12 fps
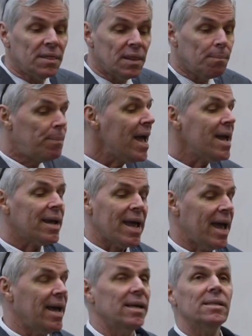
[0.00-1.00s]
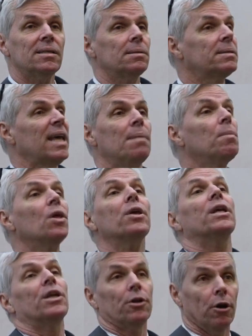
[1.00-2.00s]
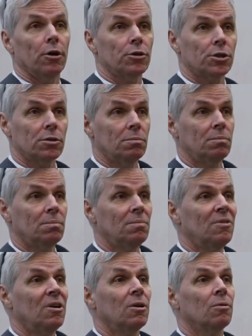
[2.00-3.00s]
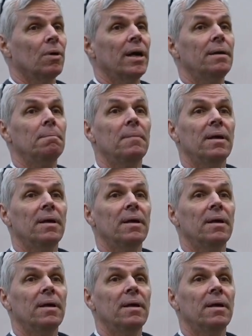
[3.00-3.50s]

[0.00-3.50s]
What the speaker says: the bank has 10 million euros, right?